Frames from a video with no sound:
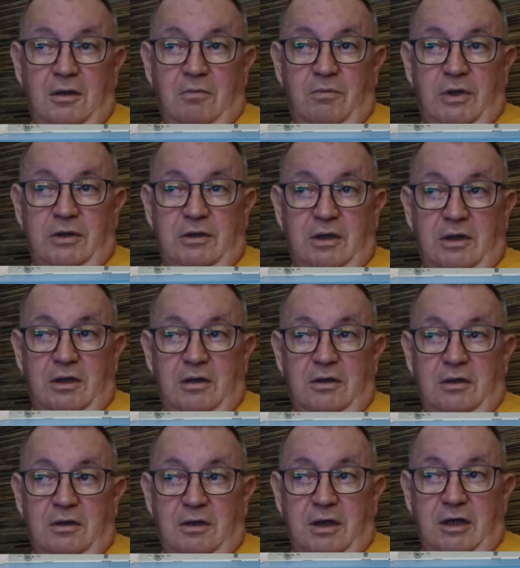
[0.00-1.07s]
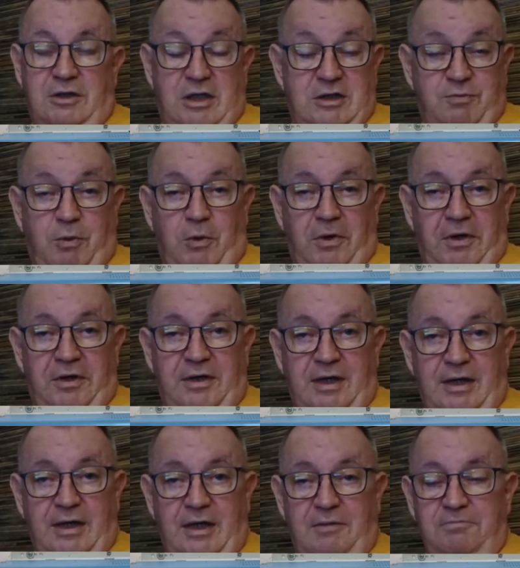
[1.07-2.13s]
but at this point in
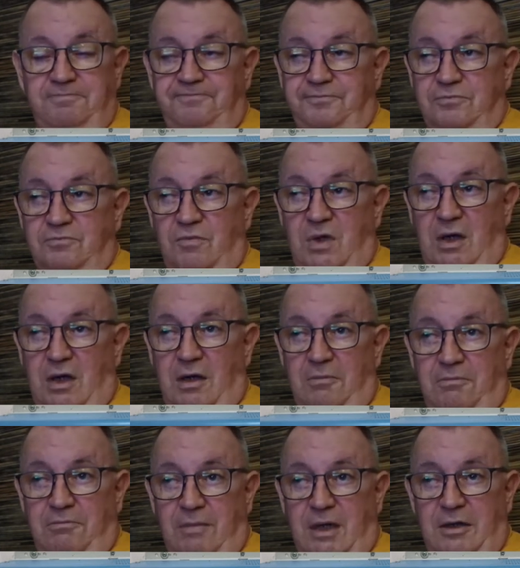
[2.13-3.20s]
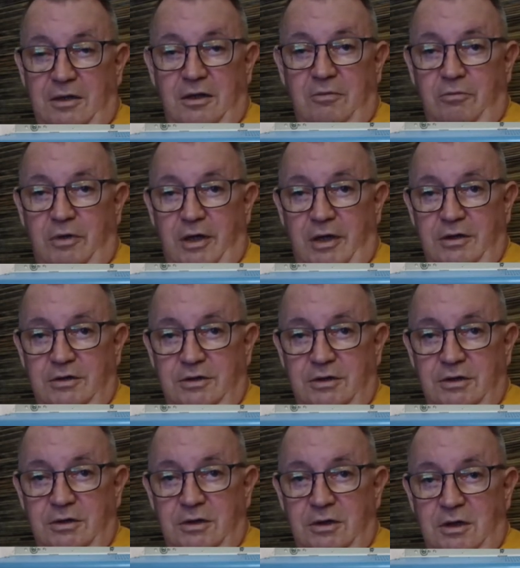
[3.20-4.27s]
time, my upgrades,
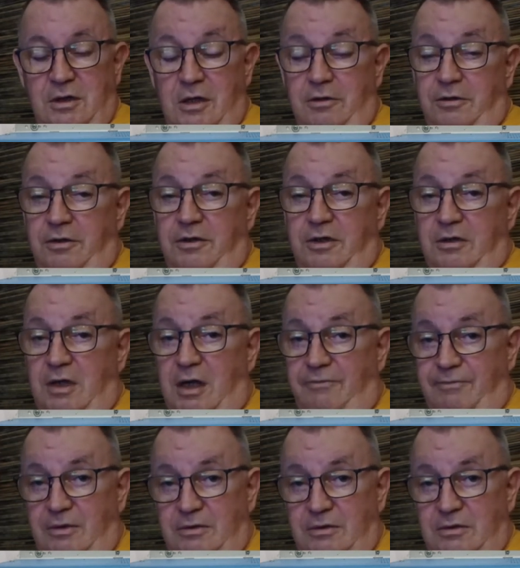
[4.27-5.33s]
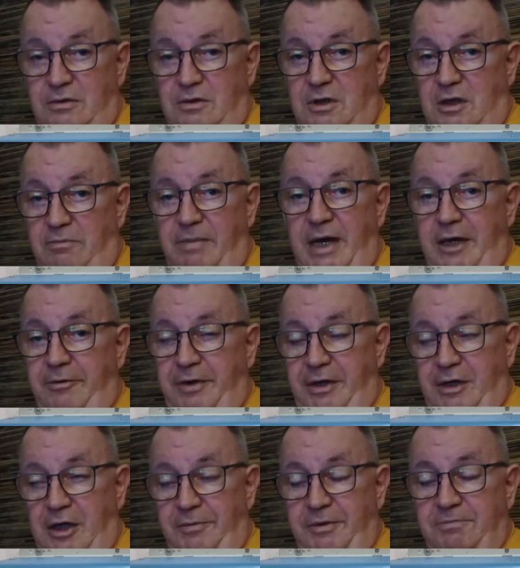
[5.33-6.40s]
other than I've got a battery
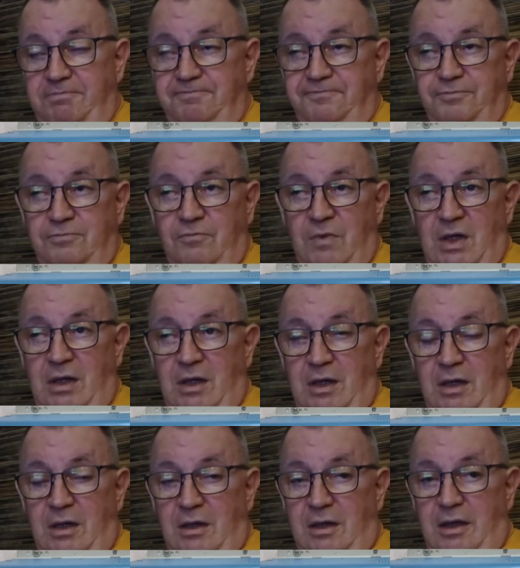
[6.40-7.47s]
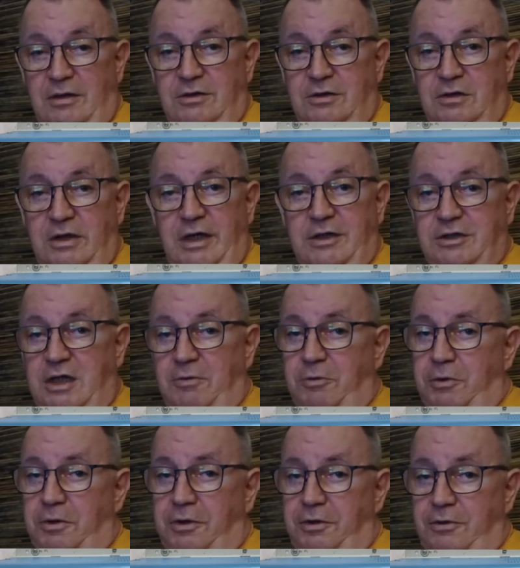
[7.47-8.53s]
coming, that's the last I'm
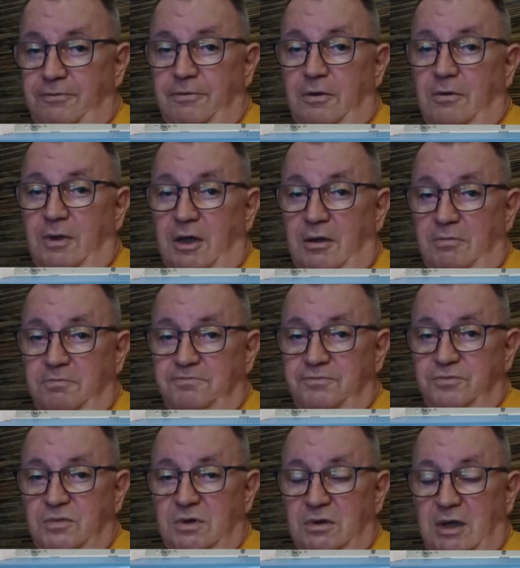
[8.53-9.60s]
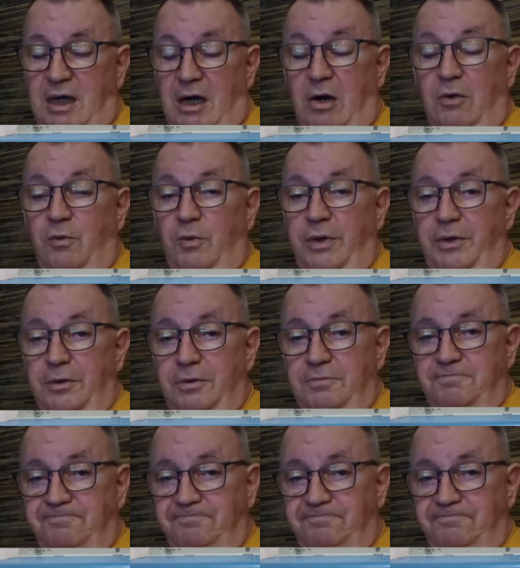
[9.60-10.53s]
going to do for a while. Now, I will,